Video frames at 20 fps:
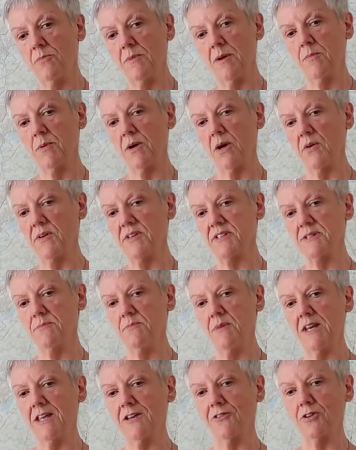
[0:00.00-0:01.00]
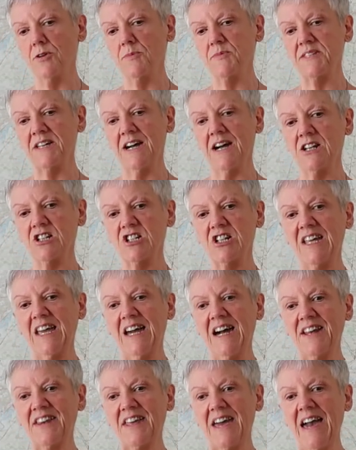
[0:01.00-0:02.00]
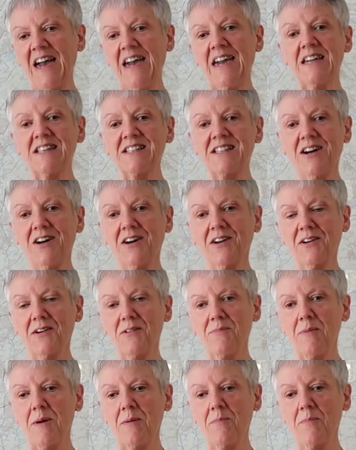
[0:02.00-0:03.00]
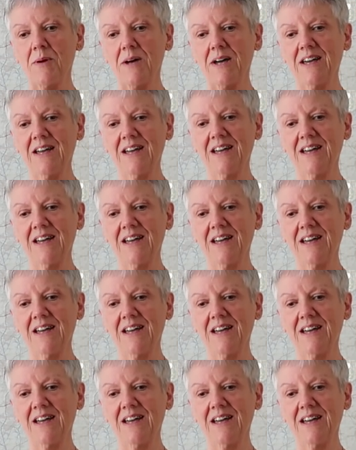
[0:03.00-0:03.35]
remember going to many groups that actually had a target member.